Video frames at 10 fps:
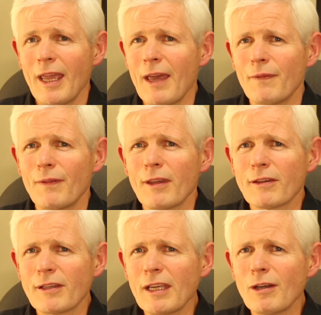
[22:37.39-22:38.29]
And the
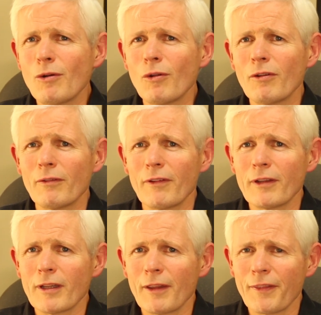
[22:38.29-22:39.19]
single
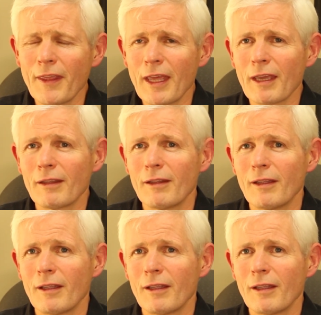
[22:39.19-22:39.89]
thing